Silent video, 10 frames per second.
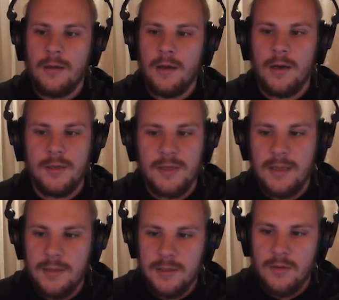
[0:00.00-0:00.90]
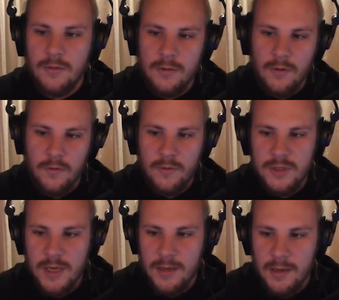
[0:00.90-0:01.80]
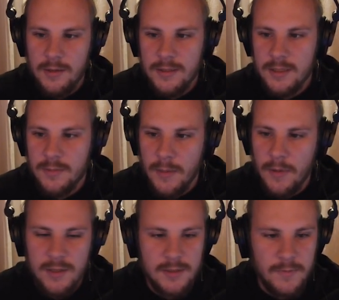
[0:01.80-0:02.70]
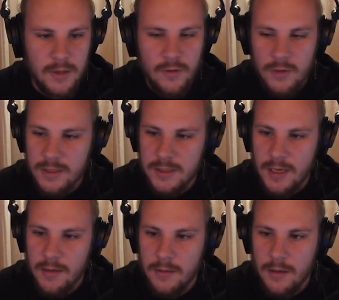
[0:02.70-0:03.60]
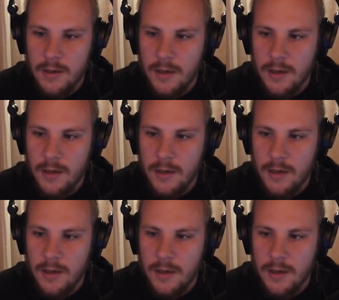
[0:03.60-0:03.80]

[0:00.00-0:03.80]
So then there's the third chain here. This is my master recording chain.